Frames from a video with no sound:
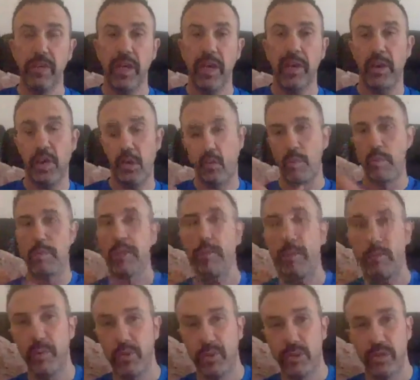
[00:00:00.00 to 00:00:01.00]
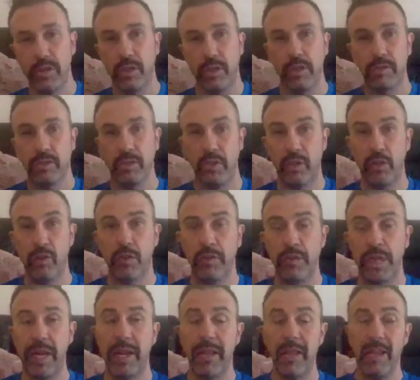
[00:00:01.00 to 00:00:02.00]
and I want people to learn
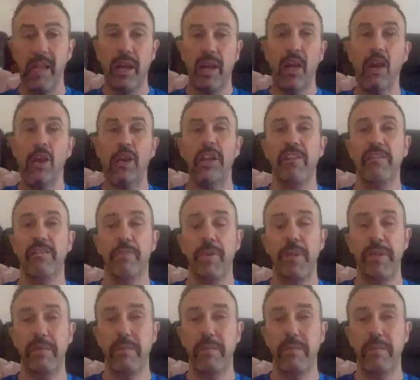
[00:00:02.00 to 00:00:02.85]
that. I have been